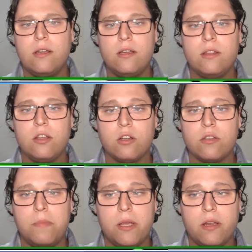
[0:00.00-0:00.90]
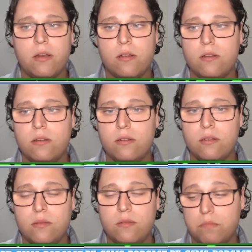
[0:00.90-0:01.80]
there has been
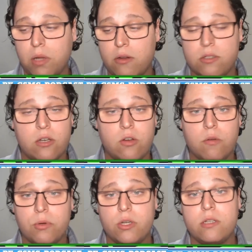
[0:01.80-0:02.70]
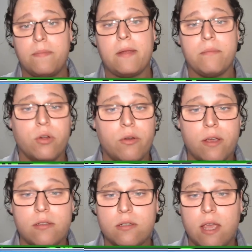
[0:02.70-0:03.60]
players that don't participate in pro
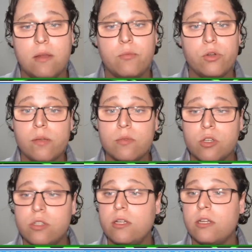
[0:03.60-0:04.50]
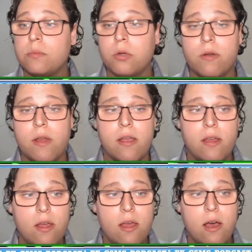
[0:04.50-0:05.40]
days. Caleb Williams just did his pro day.
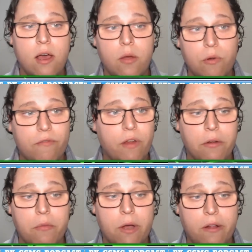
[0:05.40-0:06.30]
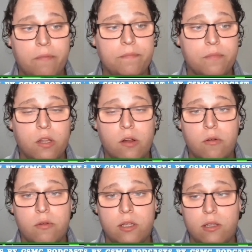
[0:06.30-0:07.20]
Uh, it went very well. You
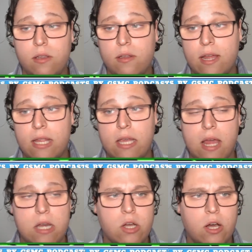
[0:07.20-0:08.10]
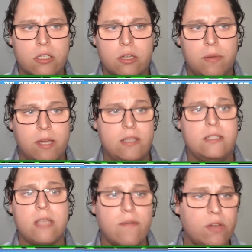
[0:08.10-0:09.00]
know, he, at the end, tossed up like a
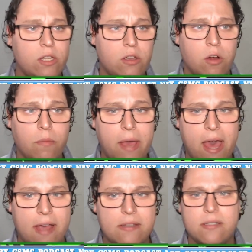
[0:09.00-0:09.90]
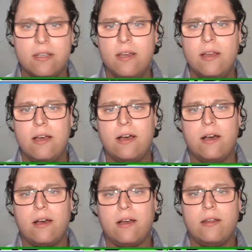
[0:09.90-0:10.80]
seventy-yard pass.
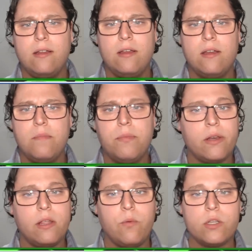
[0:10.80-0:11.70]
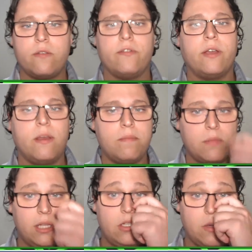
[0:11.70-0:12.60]
Uh, but it wasn't for him.
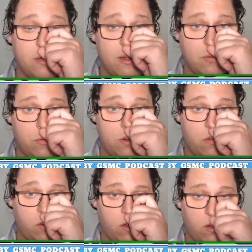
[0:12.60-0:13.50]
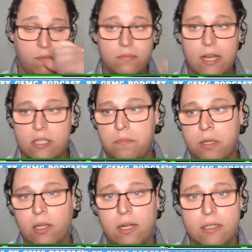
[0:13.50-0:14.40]
He's going number one overall. That's
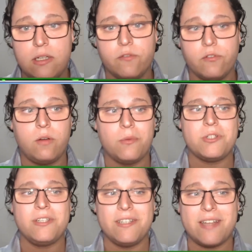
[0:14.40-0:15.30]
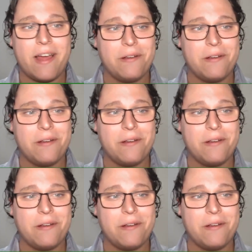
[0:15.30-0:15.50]
been locked in for almost an entire